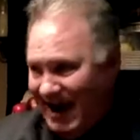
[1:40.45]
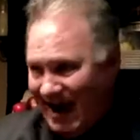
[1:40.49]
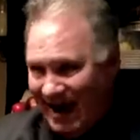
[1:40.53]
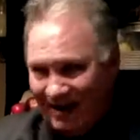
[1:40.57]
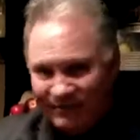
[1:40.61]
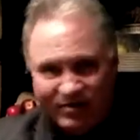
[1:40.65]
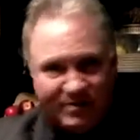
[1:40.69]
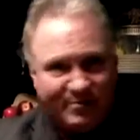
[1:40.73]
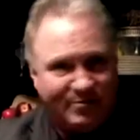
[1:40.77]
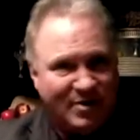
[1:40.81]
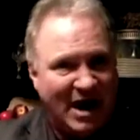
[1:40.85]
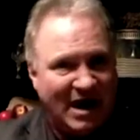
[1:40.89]

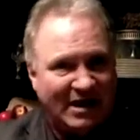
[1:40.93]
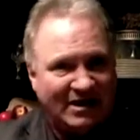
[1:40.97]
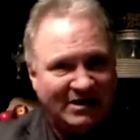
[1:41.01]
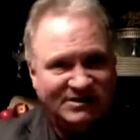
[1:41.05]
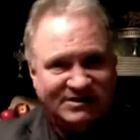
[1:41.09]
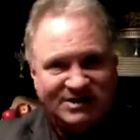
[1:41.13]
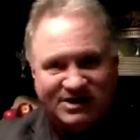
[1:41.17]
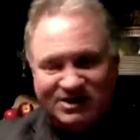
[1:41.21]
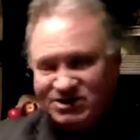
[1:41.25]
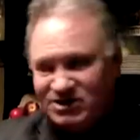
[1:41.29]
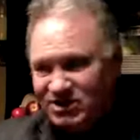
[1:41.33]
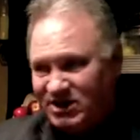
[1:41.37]
Every
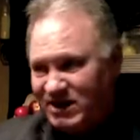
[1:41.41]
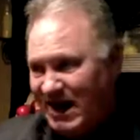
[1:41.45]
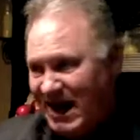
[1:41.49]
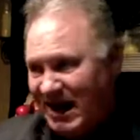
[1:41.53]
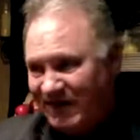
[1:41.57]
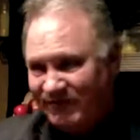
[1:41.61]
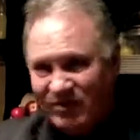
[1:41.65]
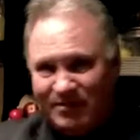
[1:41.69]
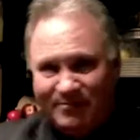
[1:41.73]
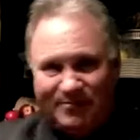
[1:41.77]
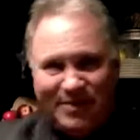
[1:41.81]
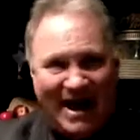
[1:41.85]
politician,
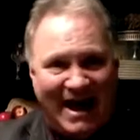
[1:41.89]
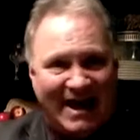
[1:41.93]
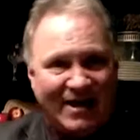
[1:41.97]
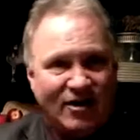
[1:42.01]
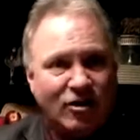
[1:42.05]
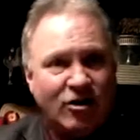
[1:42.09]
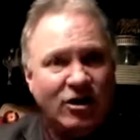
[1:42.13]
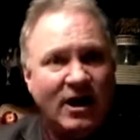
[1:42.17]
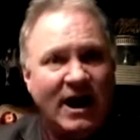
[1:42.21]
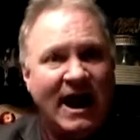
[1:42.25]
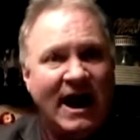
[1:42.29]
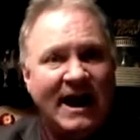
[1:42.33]
every
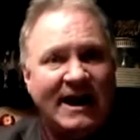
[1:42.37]
banker,